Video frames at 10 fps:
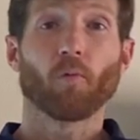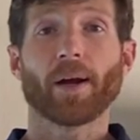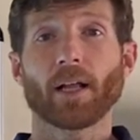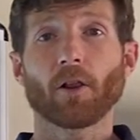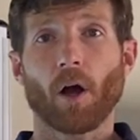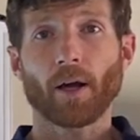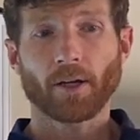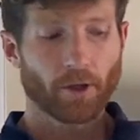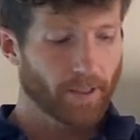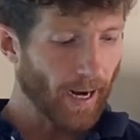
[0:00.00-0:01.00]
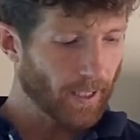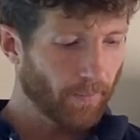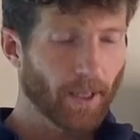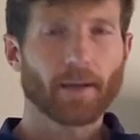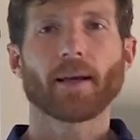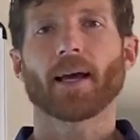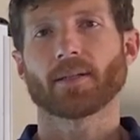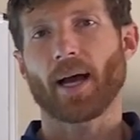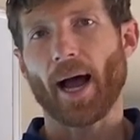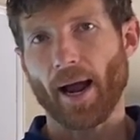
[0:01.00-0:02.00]
read along in your document
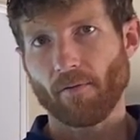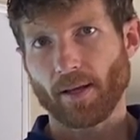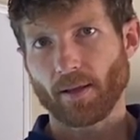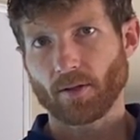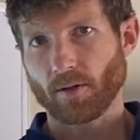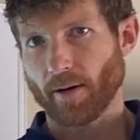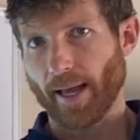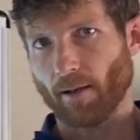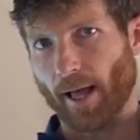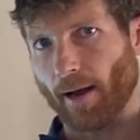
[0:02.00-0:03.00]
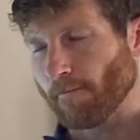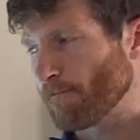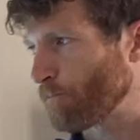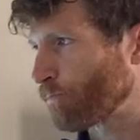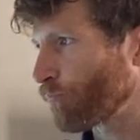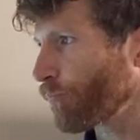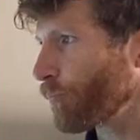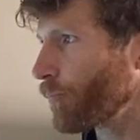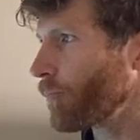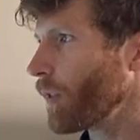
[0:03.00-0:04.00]
as I read the story out loud.
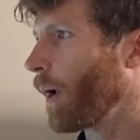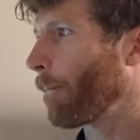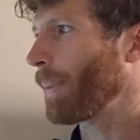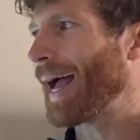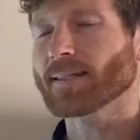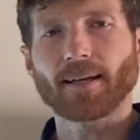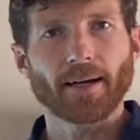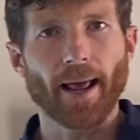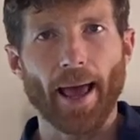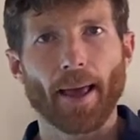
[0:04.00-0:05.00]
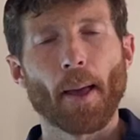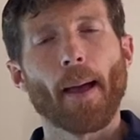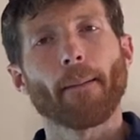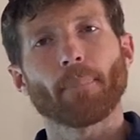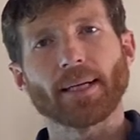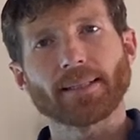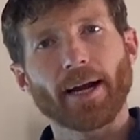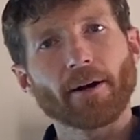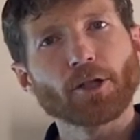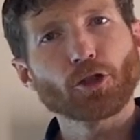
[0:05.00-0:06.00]
Black Sunday by
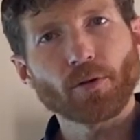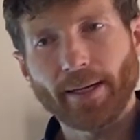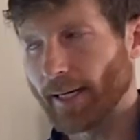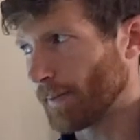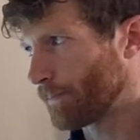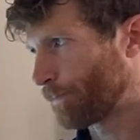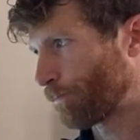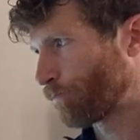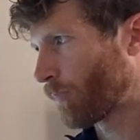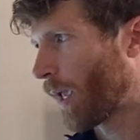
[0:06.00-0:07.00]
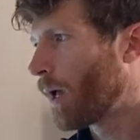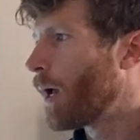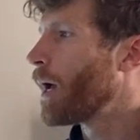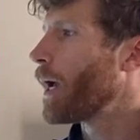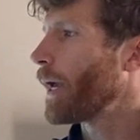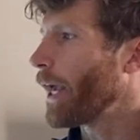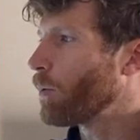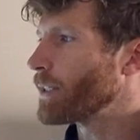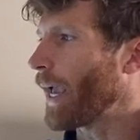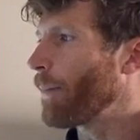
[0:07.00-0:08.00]
Taryn Trina. It
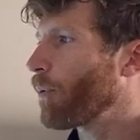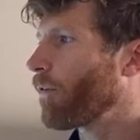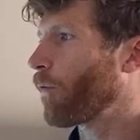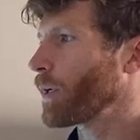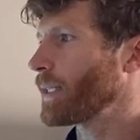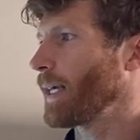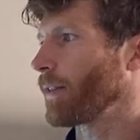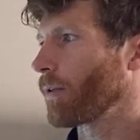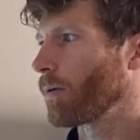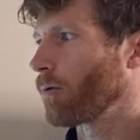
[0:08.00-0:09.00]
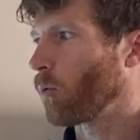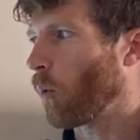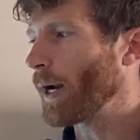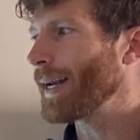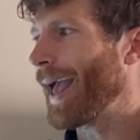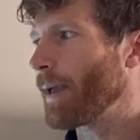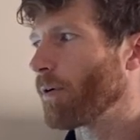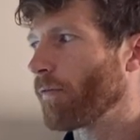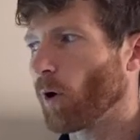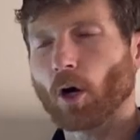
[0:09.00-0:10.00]
was April 14th, one day
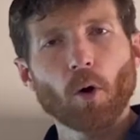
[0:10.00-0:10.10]
before